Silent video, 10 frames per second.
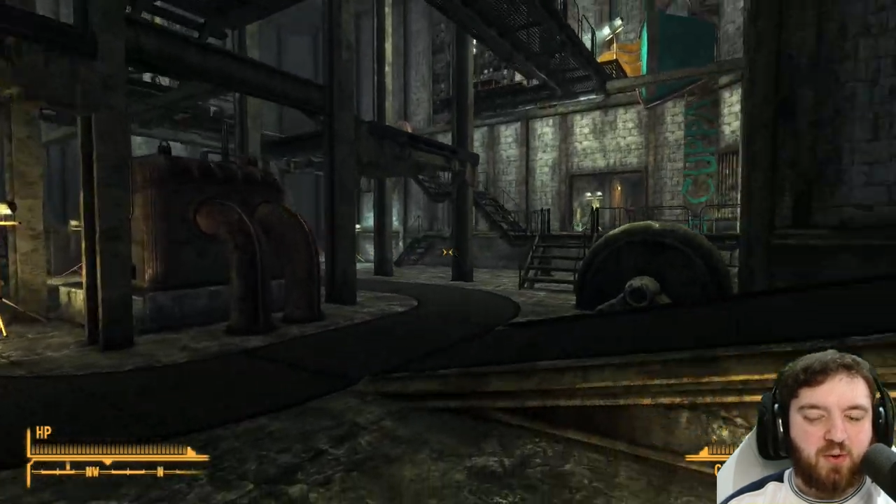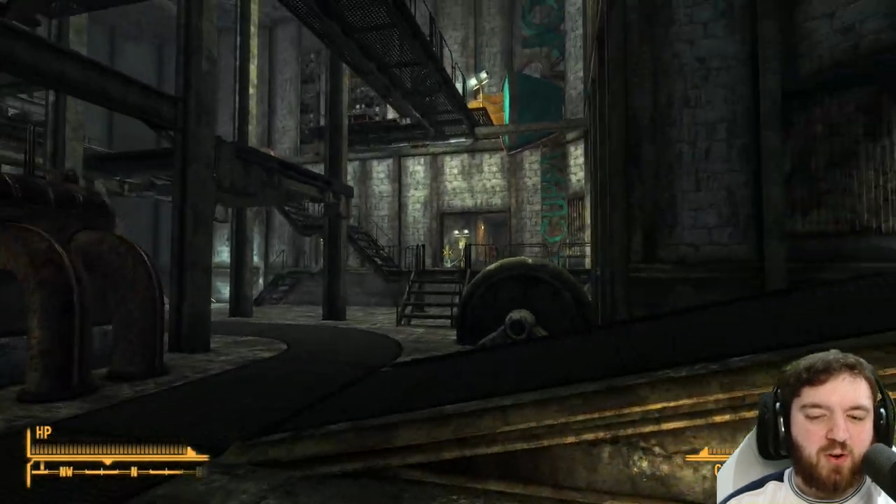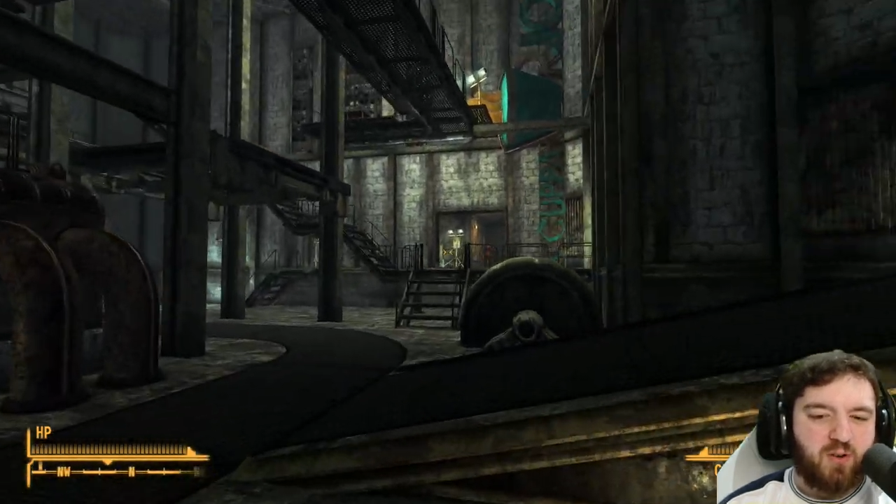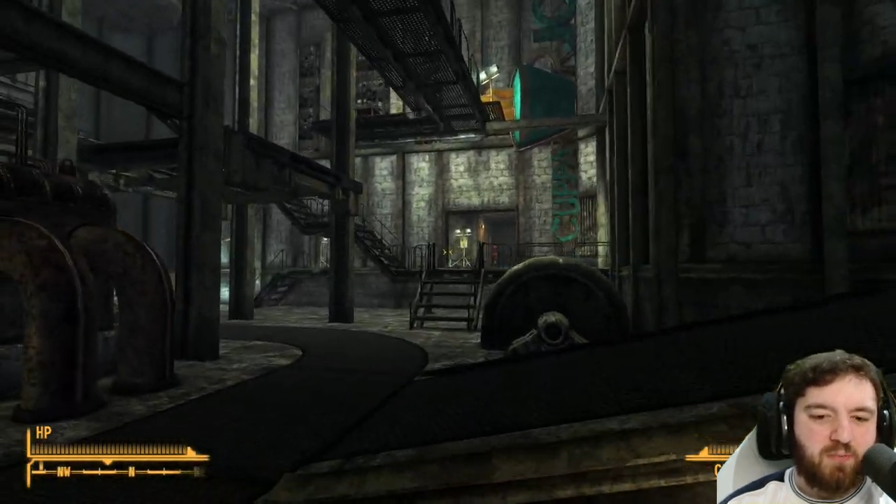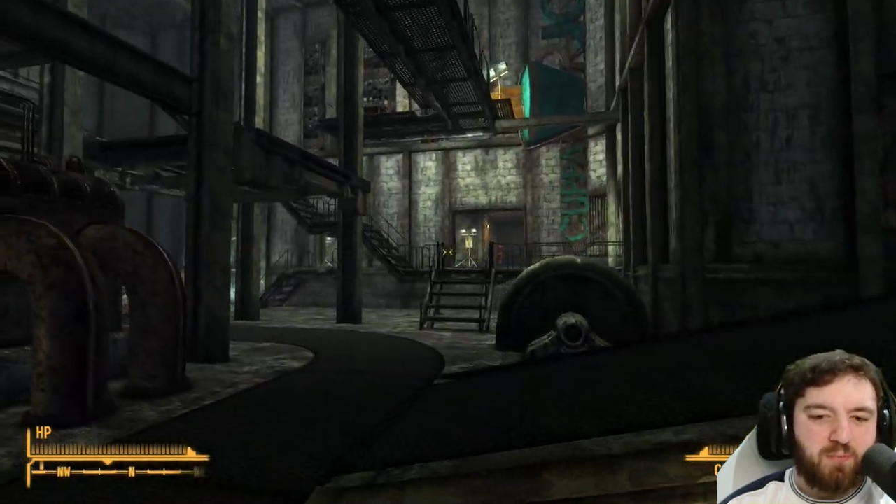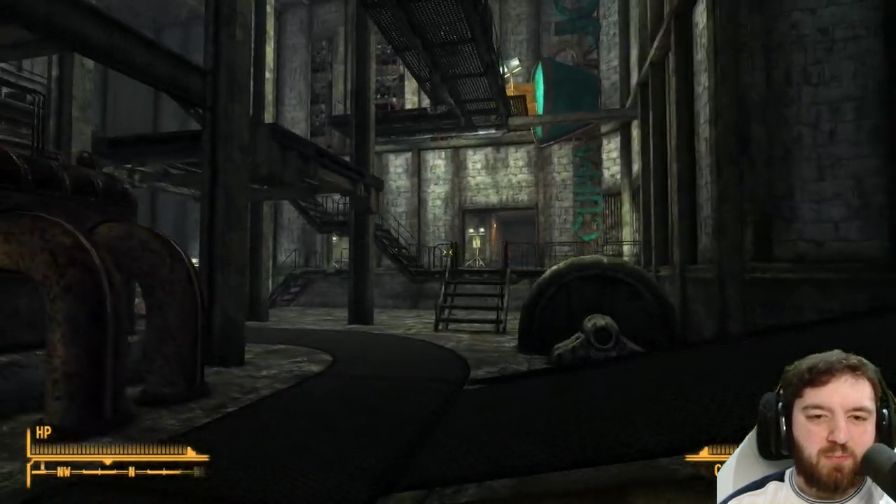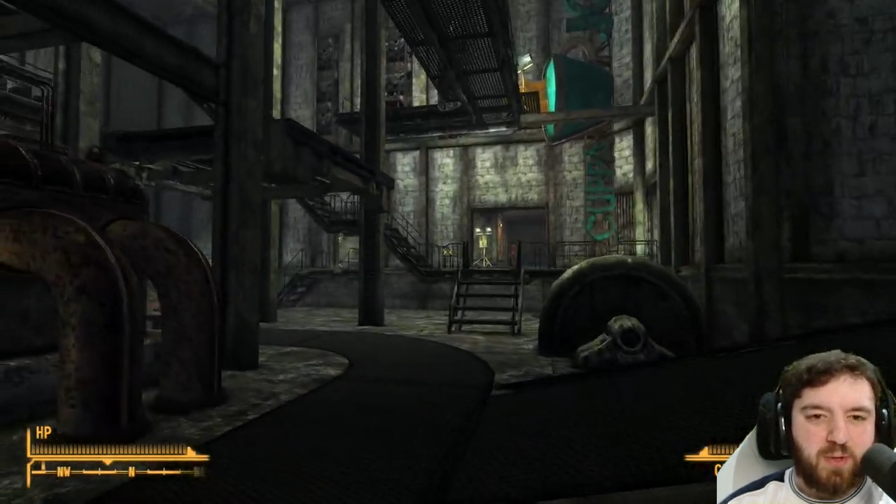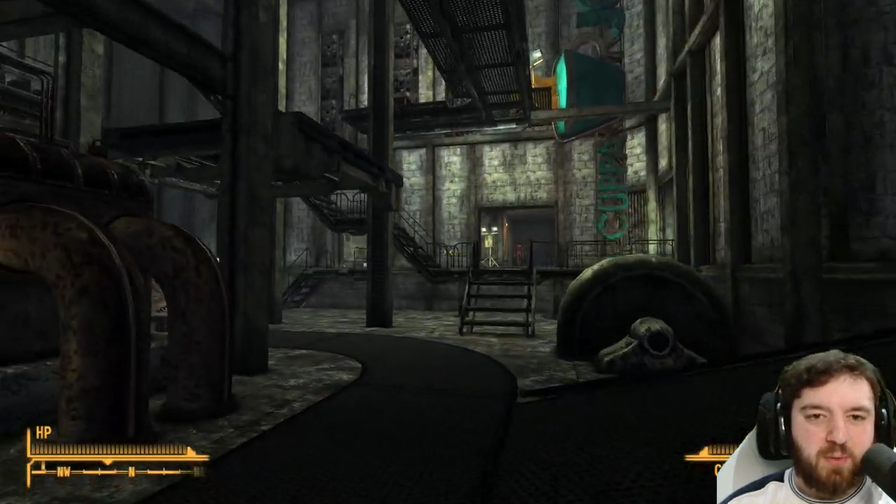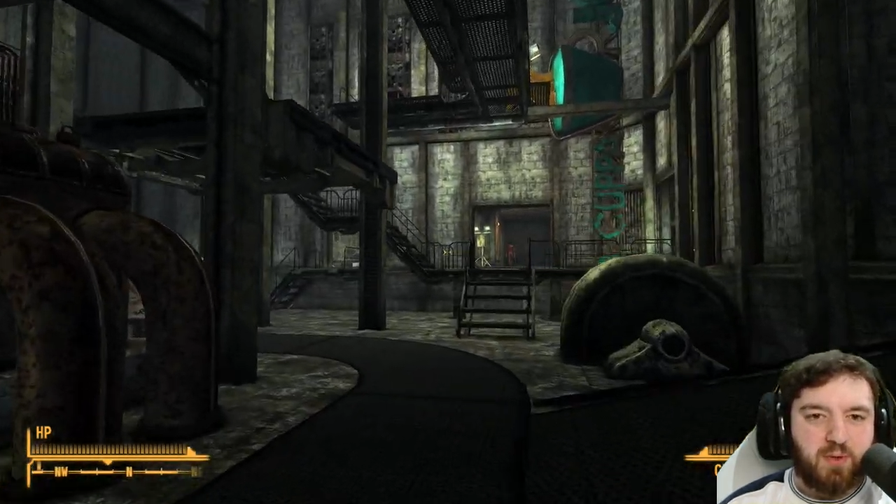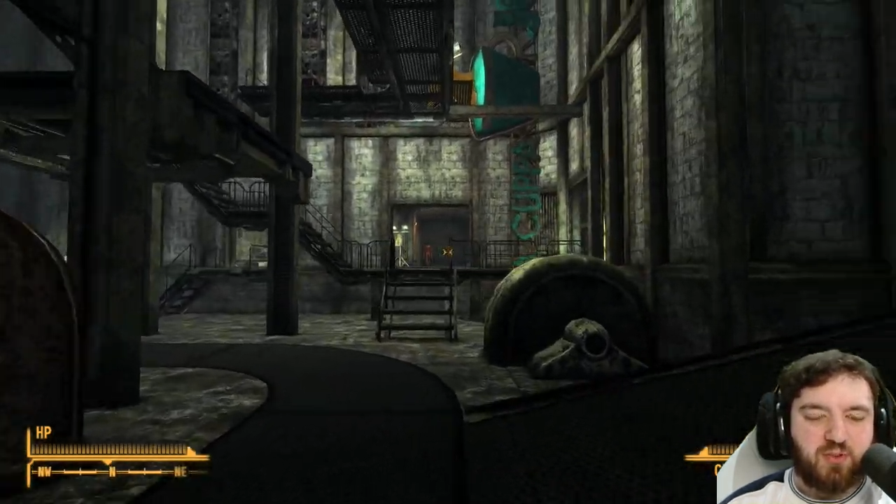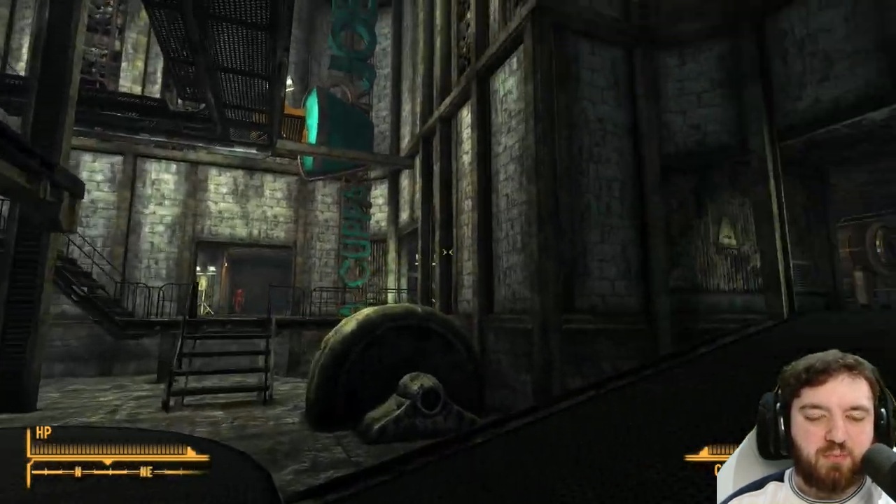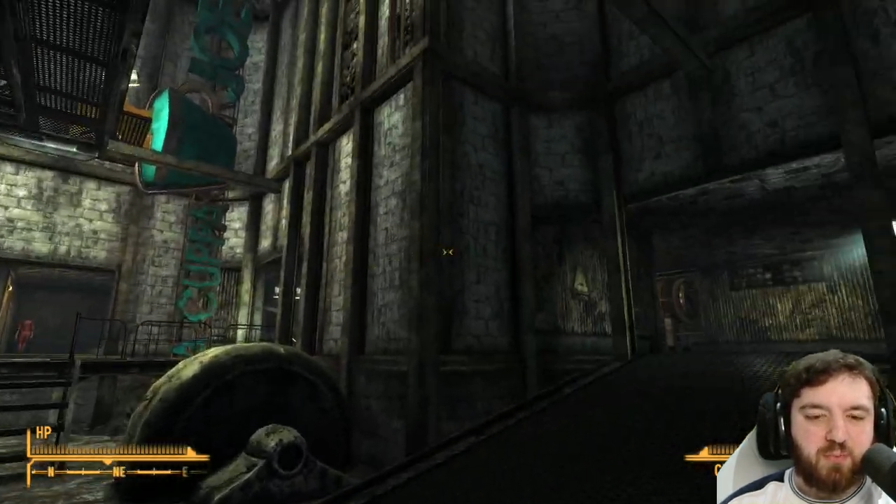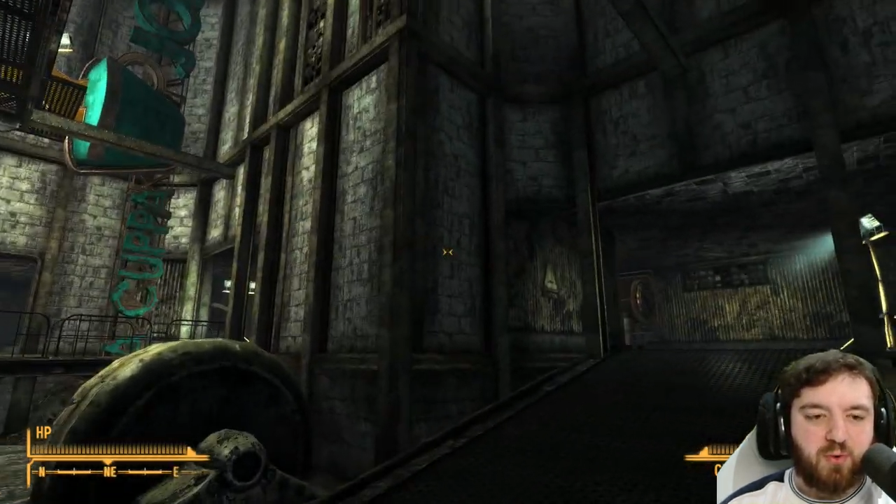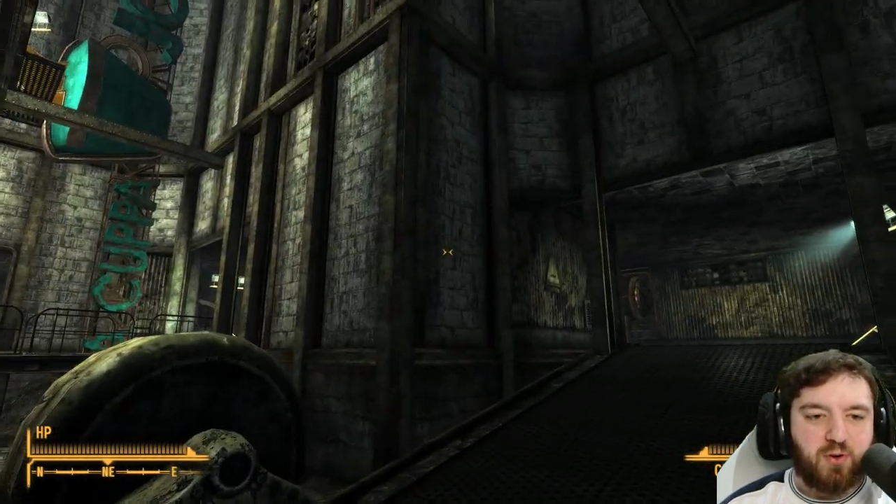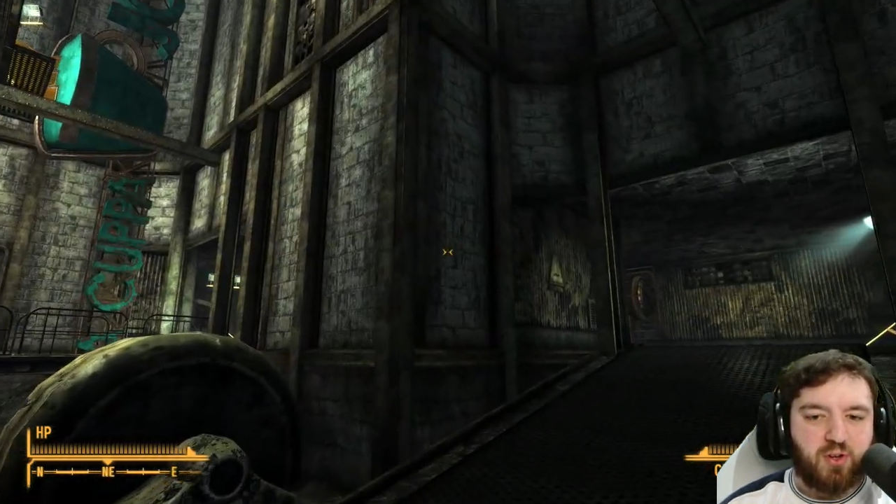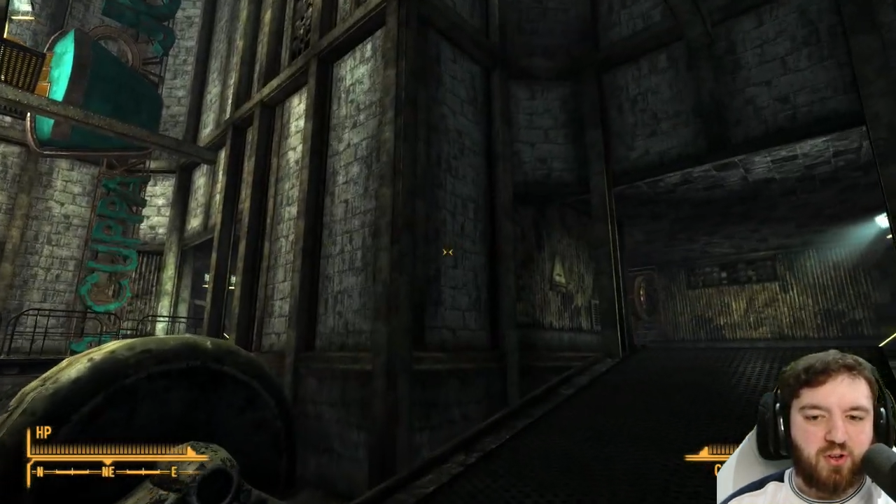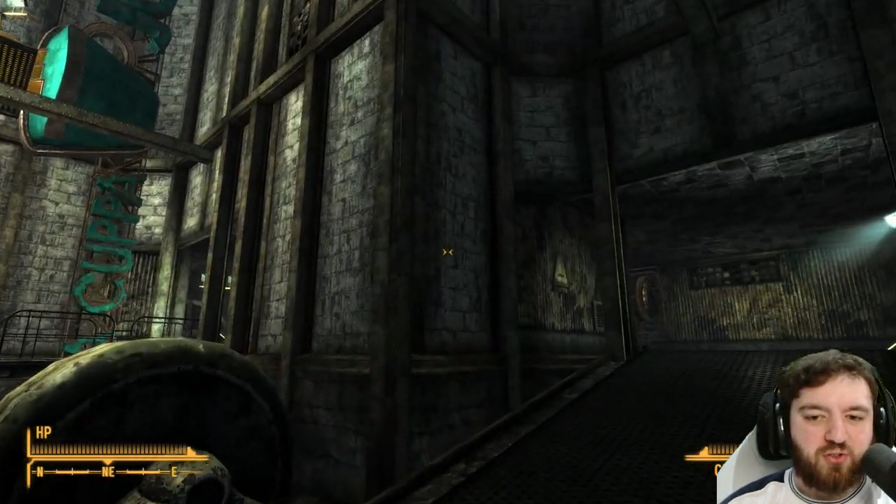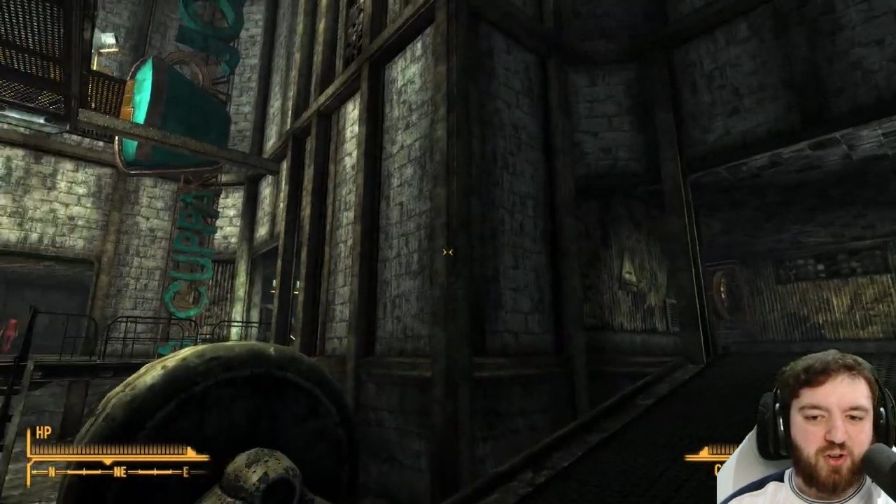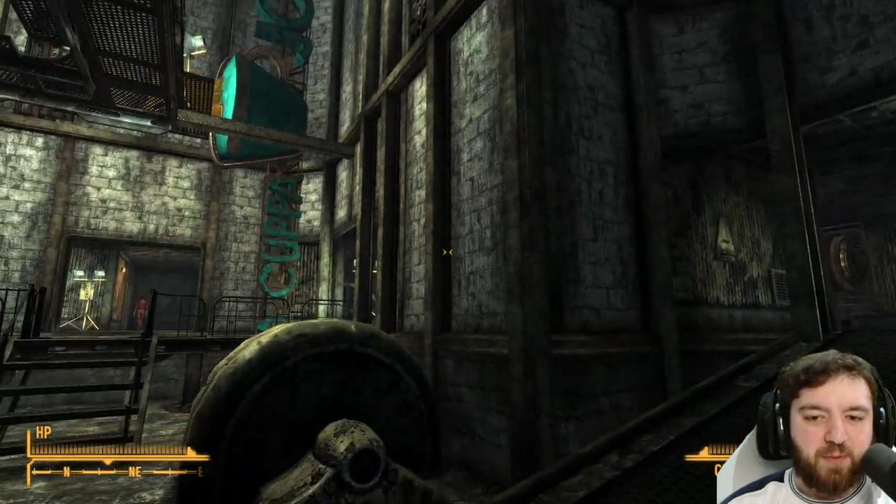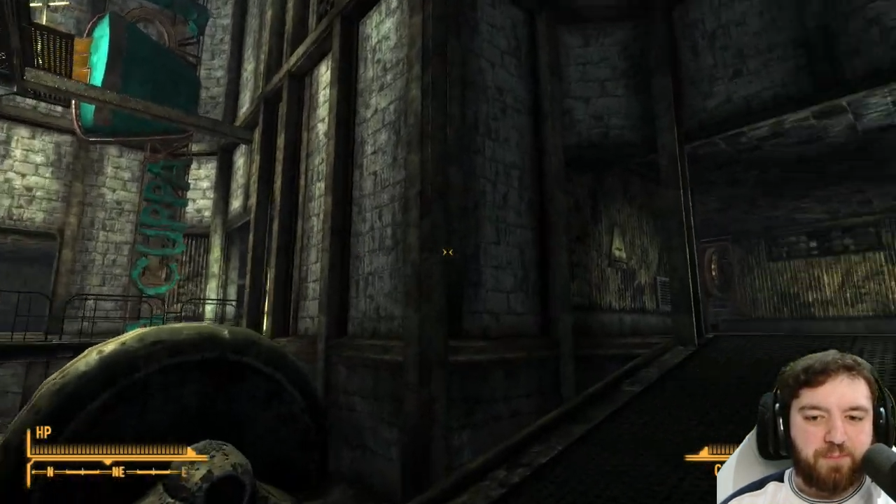or maybe something more
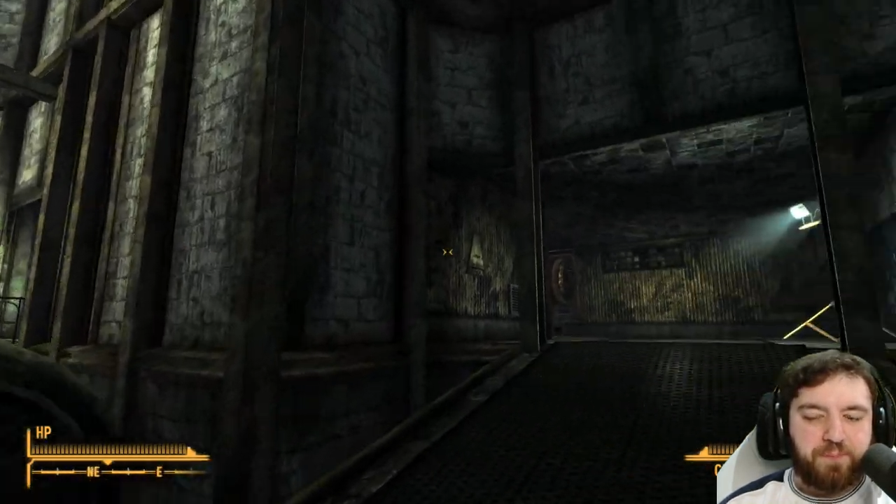industrial.